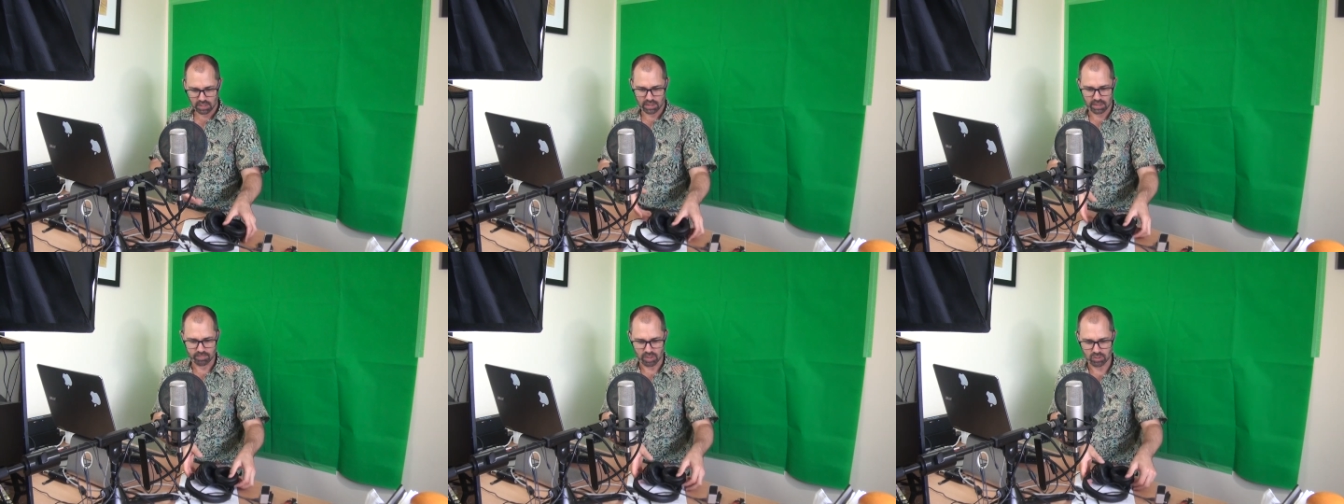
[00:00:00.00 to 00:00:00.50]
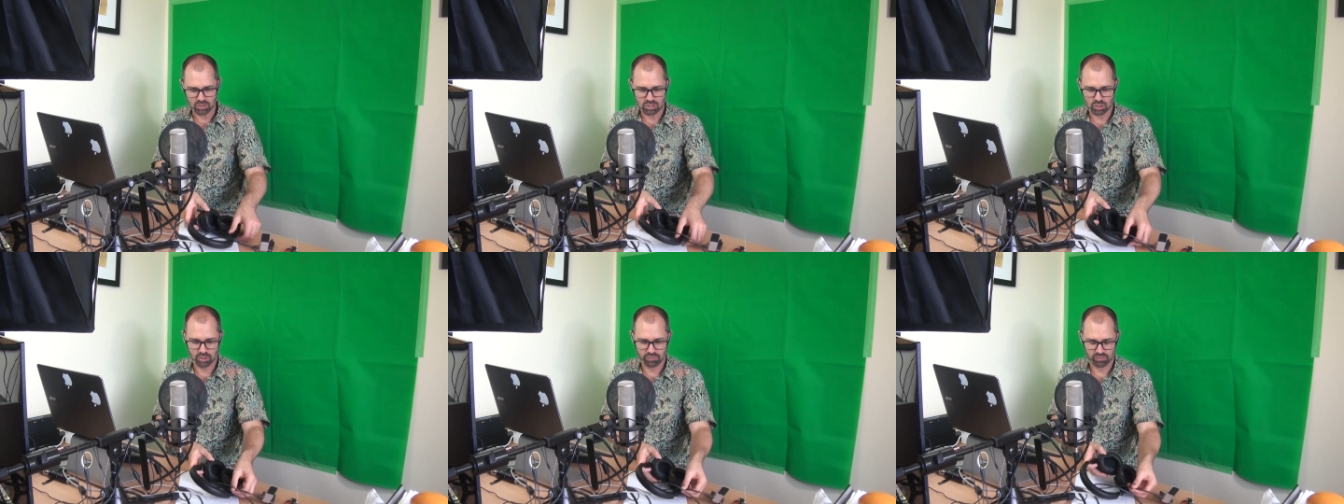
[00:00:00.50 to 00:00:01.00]
Um, I use
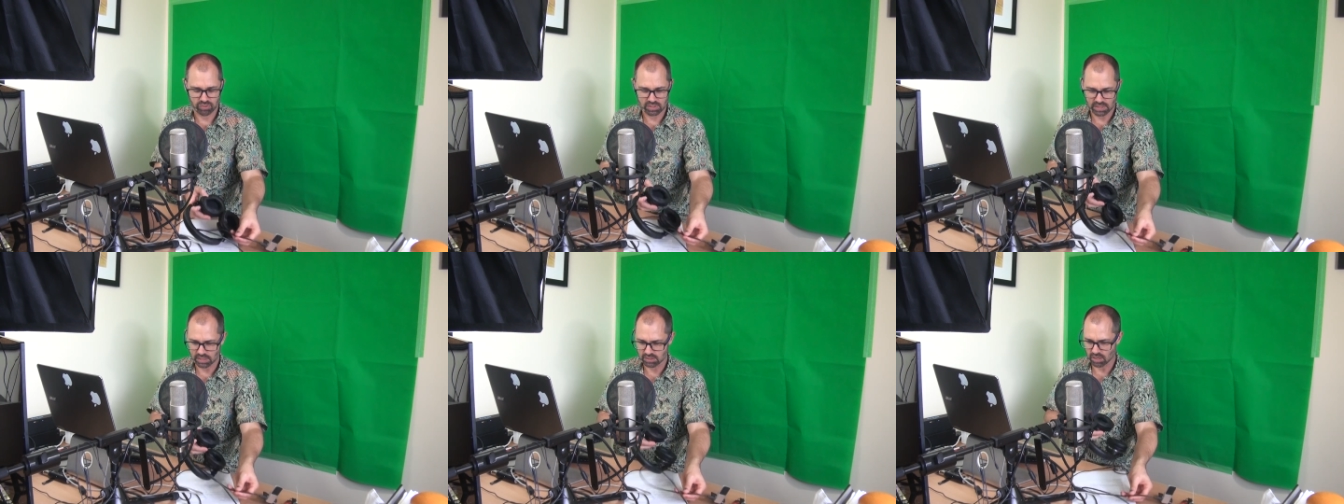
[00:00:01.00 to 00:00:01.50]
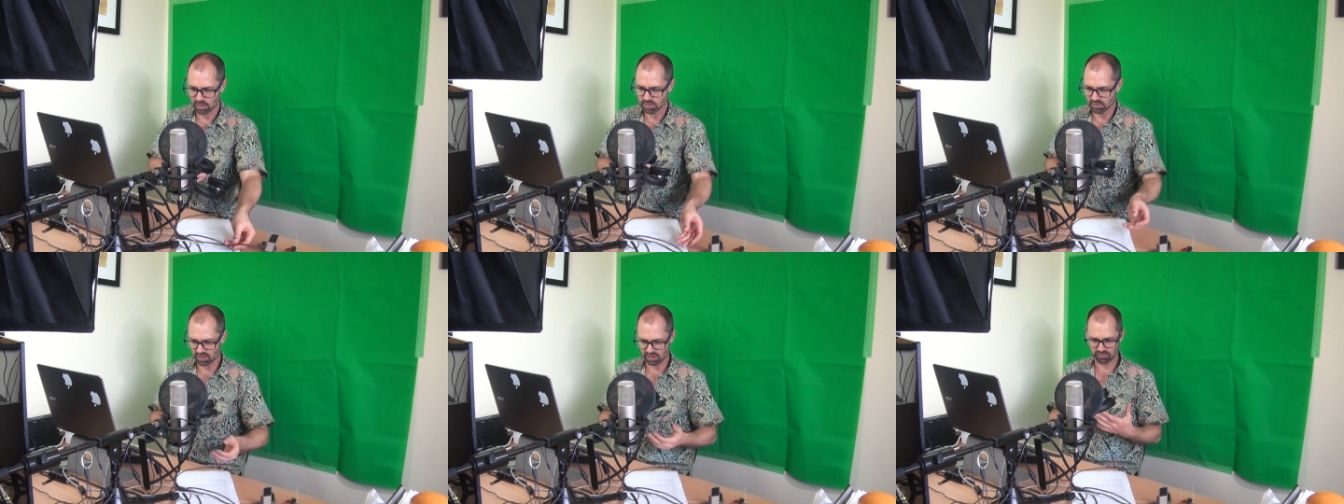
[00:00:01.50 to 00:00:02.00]
two different uh,
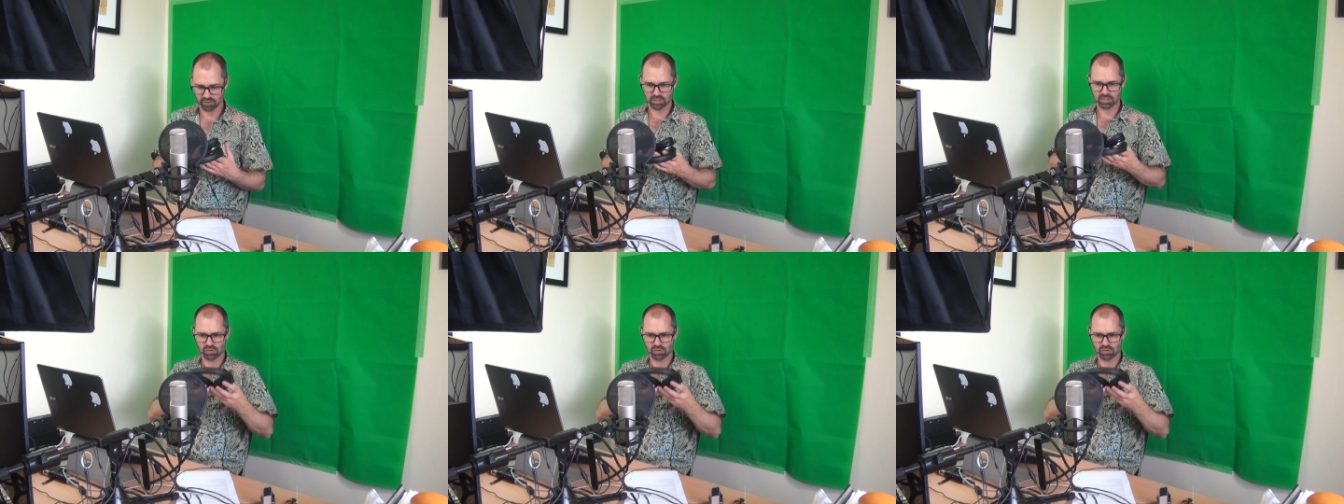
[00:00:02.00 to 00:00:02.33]
types of headphones.